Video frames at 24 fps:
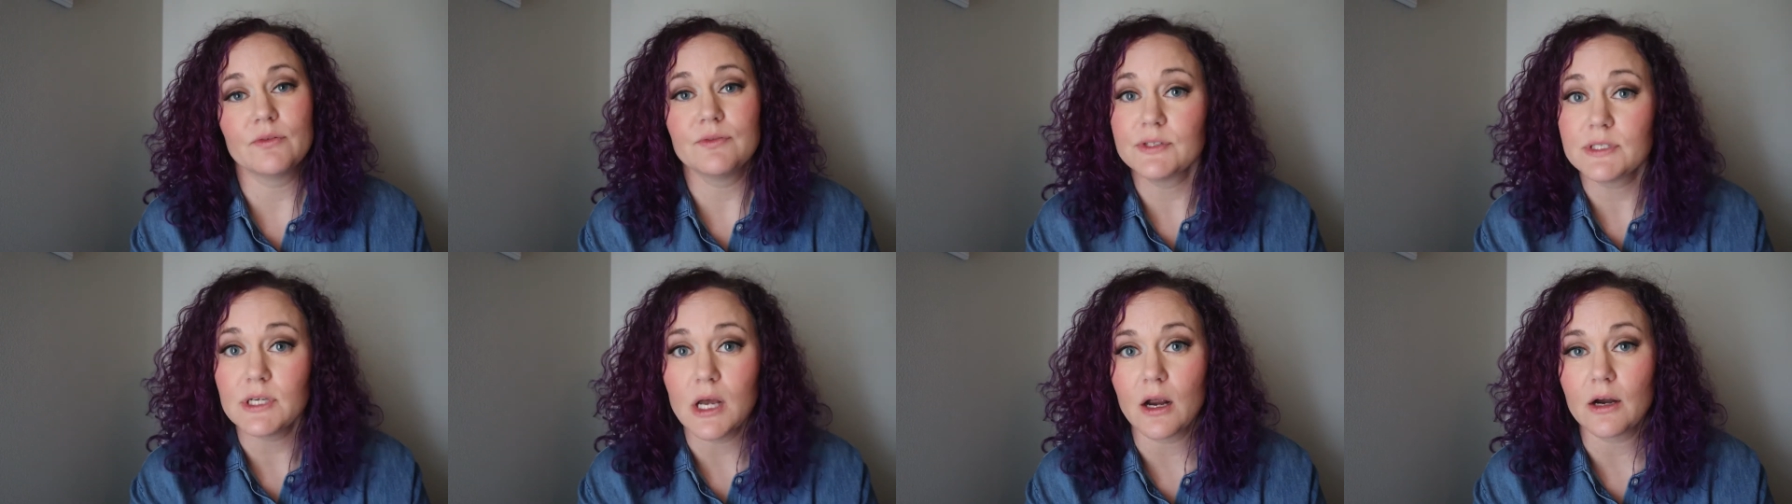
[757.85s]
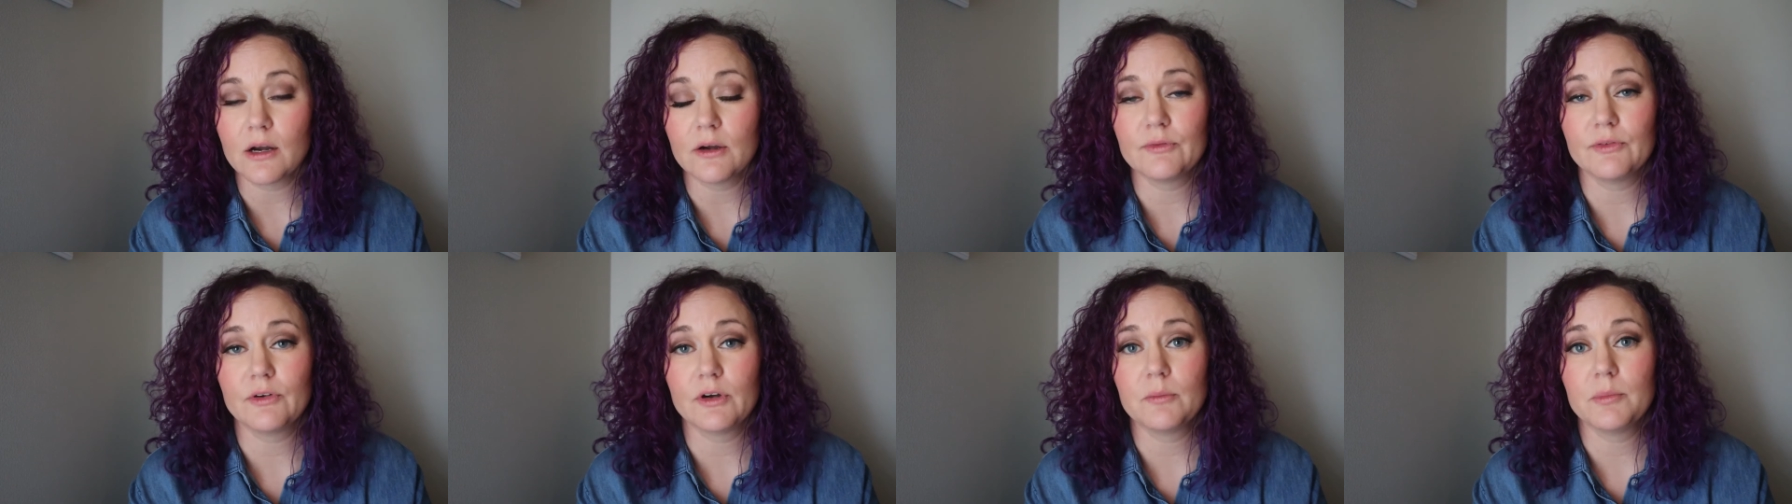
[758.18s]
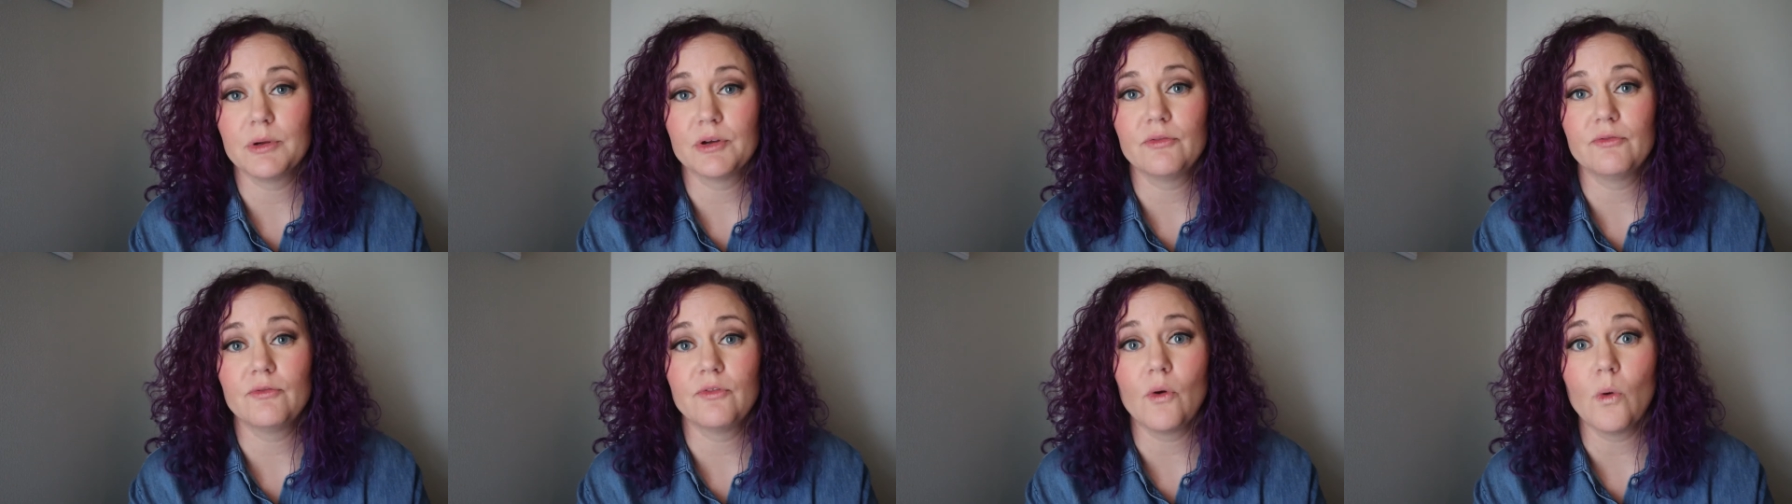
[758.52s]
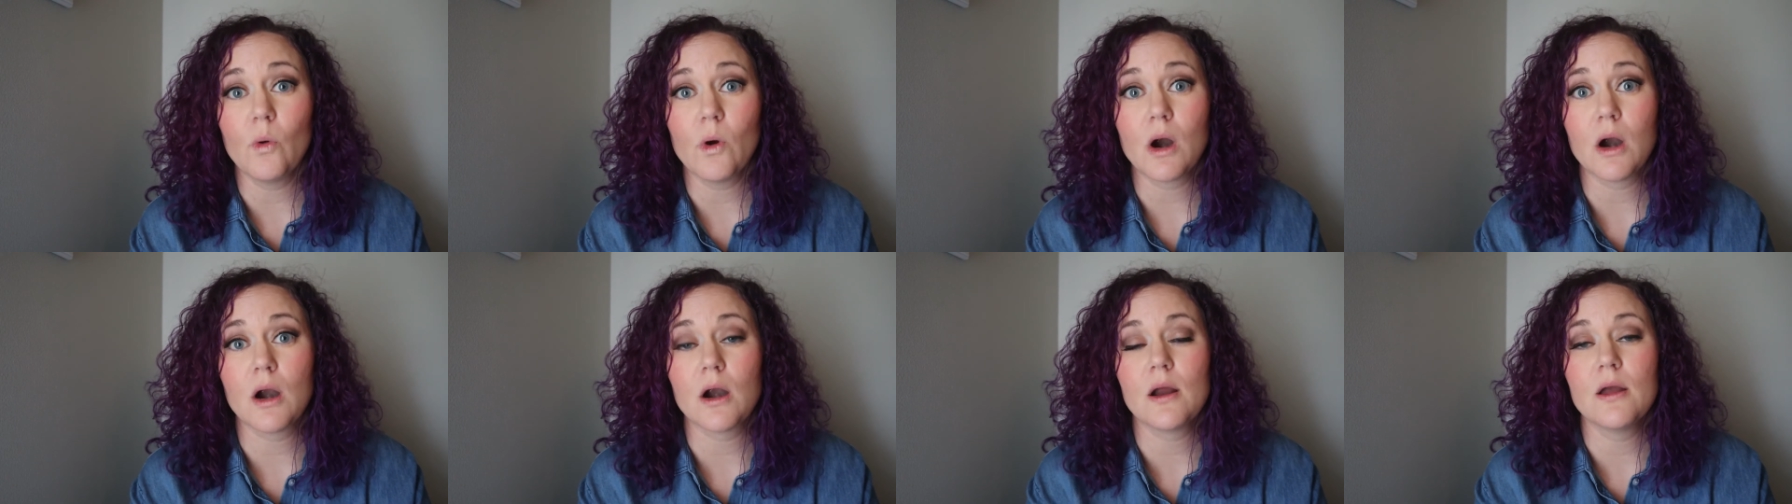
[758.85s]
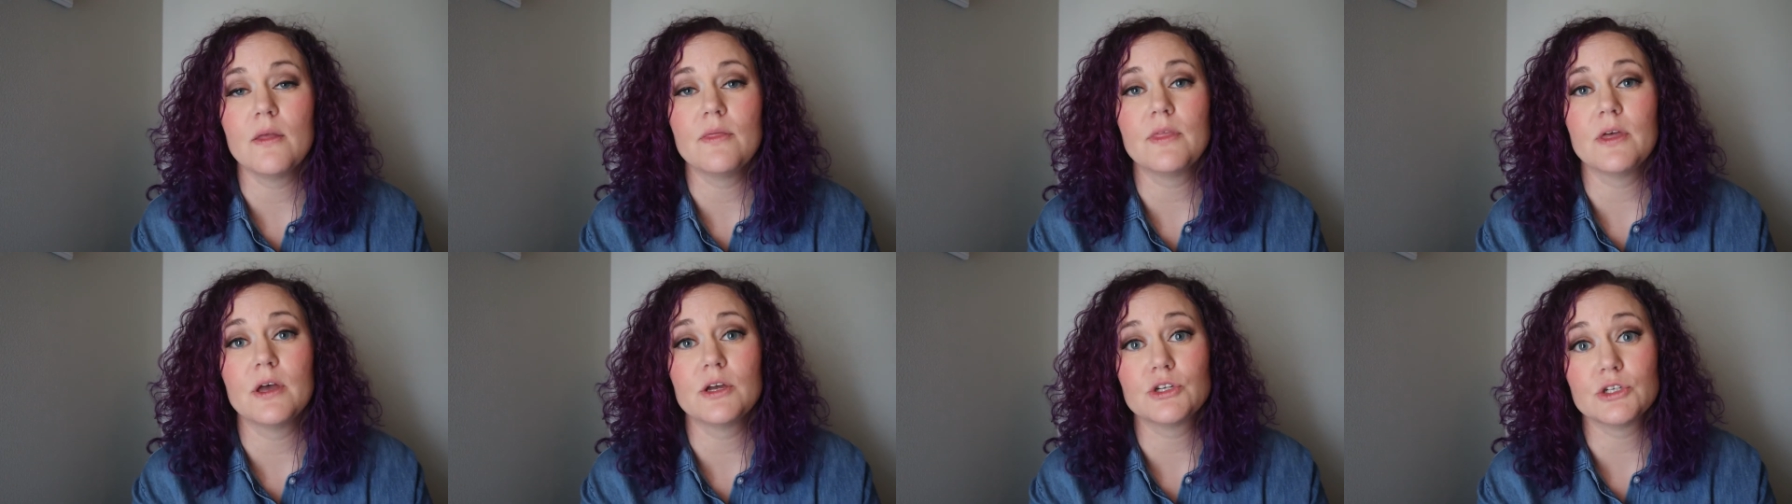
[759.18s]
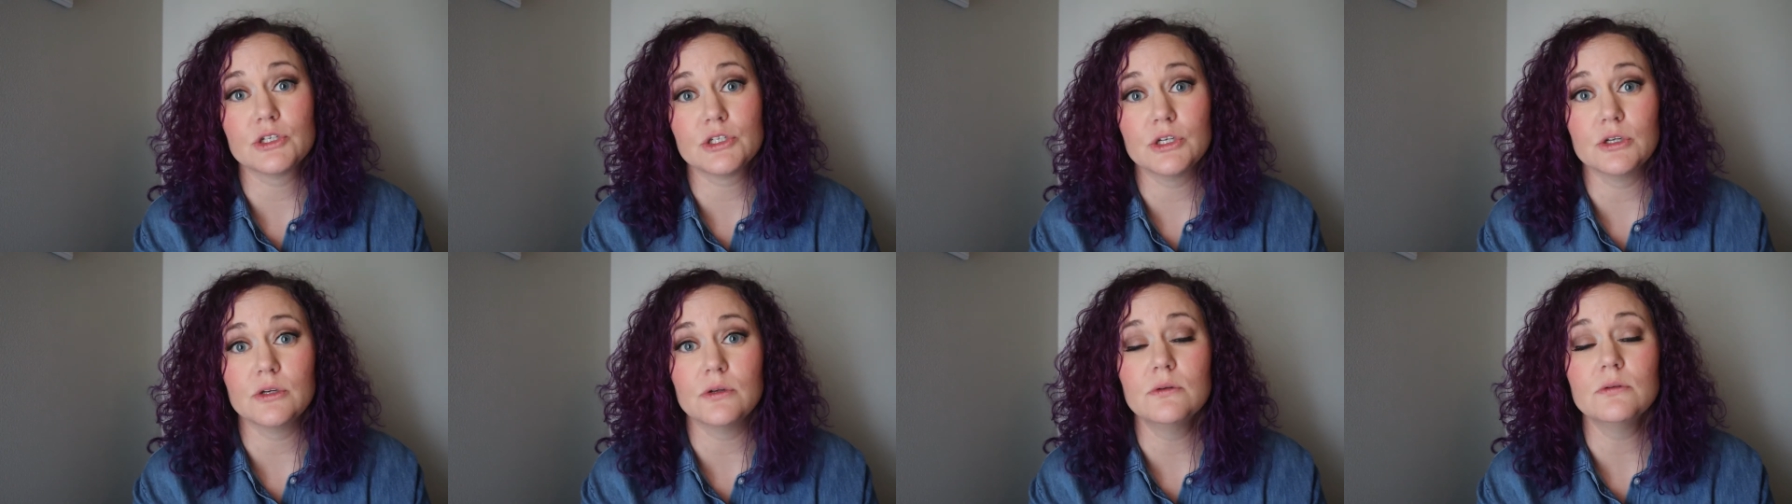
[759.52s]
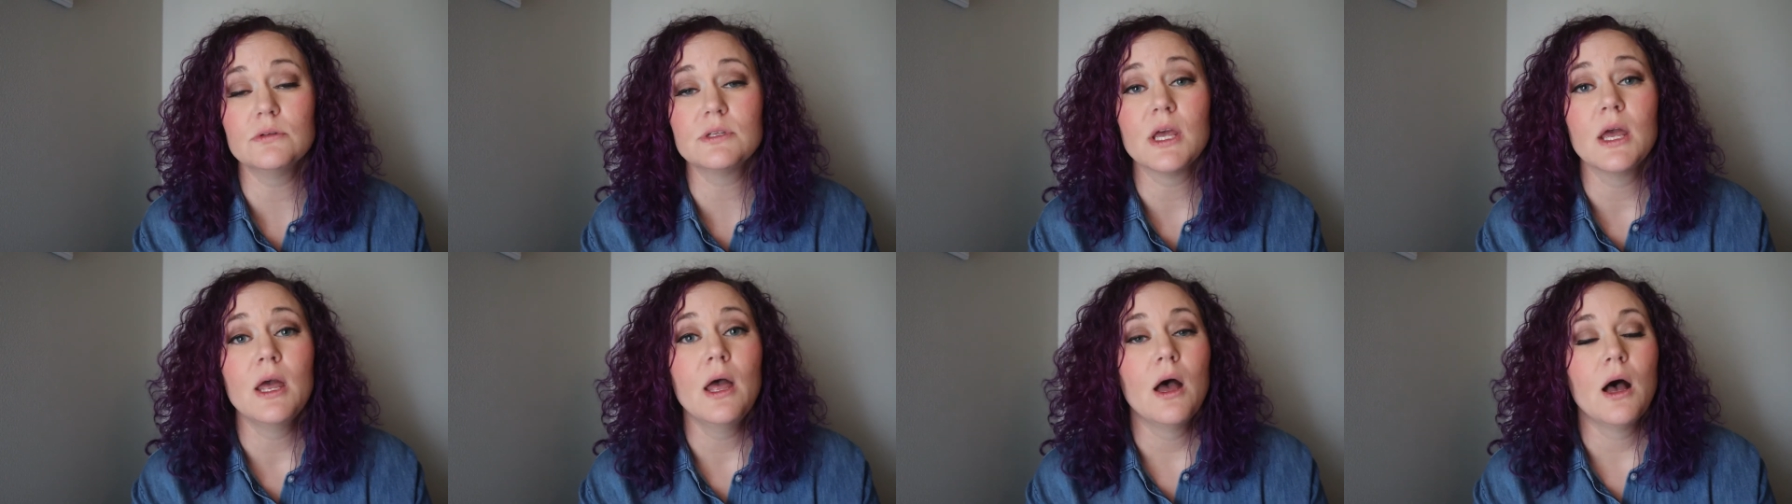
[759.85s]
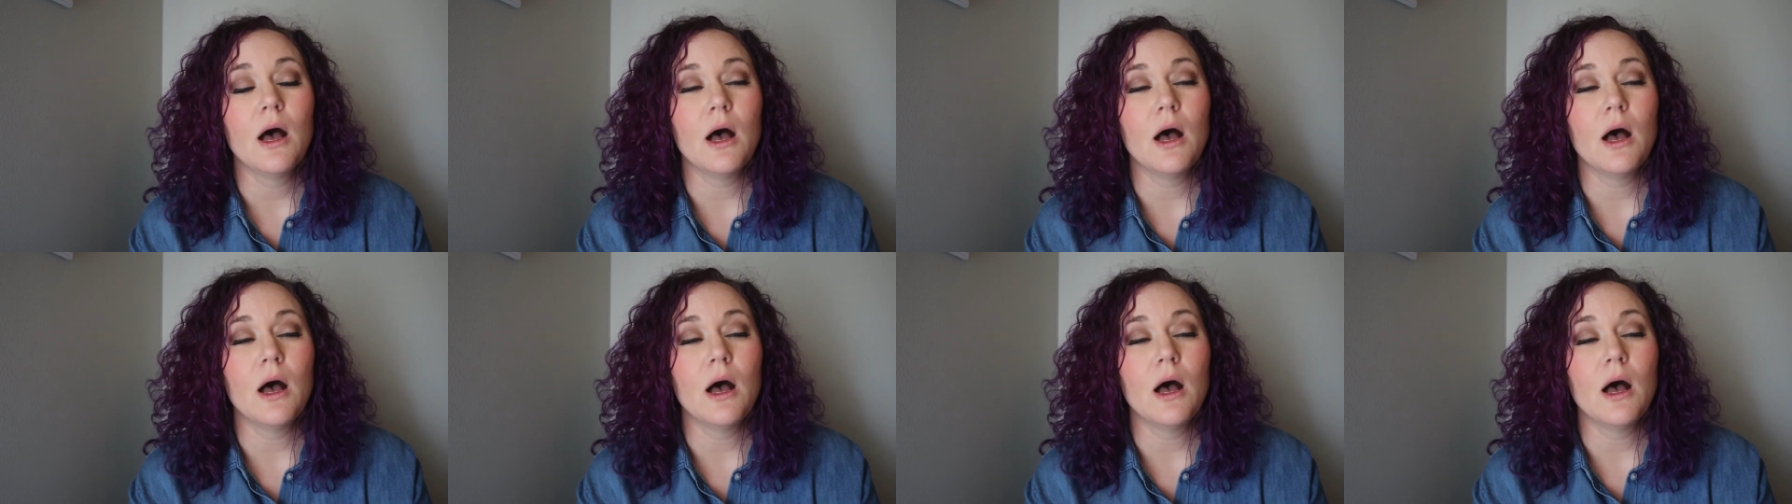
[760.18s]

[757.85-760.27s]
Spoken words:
photographer before the shoot,